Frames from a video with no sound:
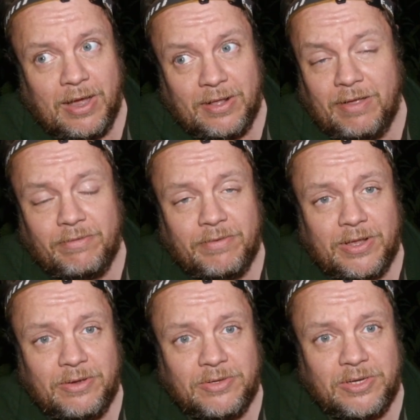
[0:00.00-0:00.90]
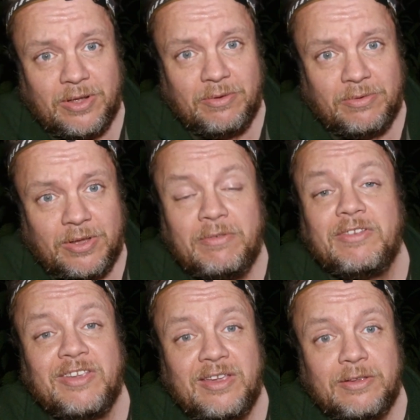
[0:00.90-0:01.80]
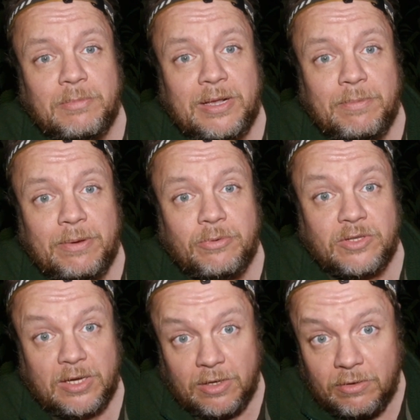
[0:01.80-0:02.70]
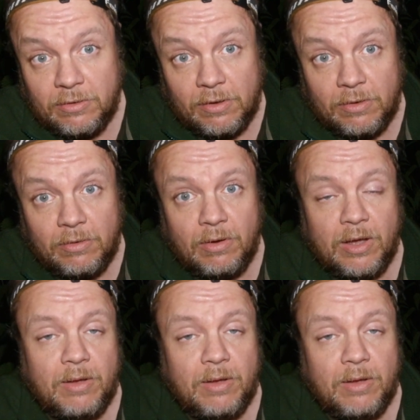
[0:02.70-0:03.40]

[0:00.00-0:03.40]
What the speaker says: other venues, you know, don't see as many people as they used to.